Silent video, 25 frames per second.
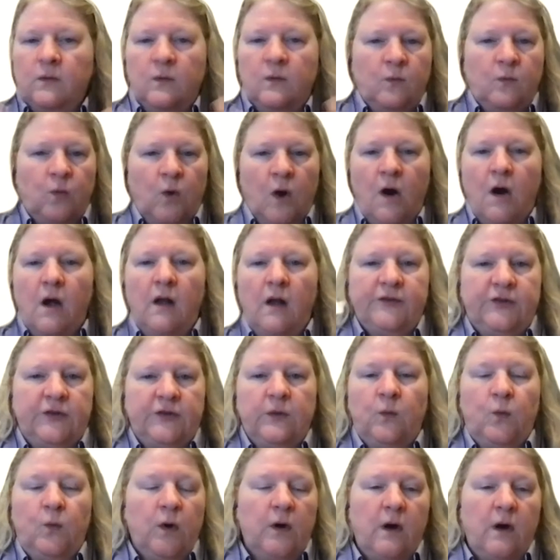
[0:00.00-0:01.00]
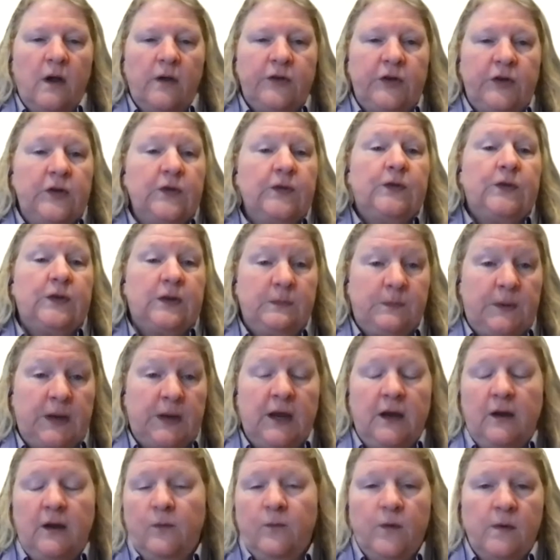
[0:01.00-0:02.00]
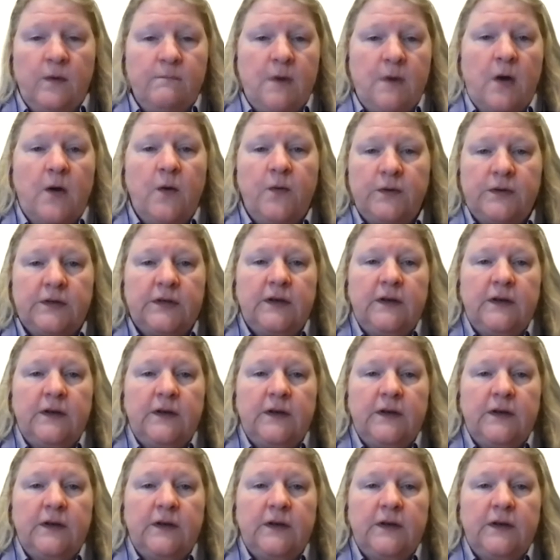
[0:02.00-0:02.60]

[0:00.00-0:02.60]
we're all used to being remote,